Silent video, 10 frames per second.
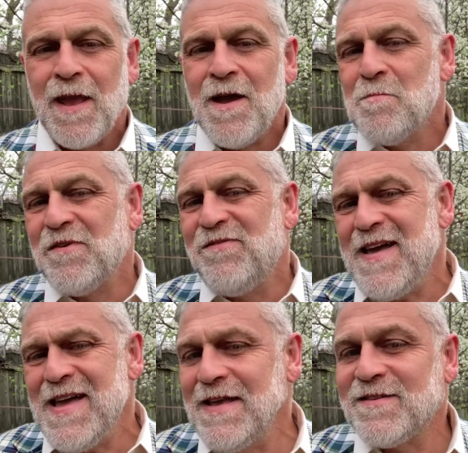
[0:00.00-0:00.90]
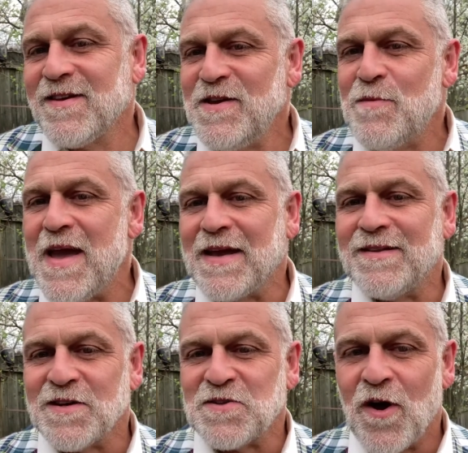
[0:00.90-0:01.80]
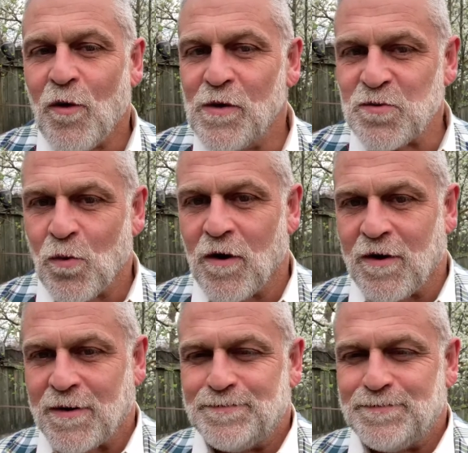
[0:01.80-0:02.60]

But faking until you make it doesn't always work.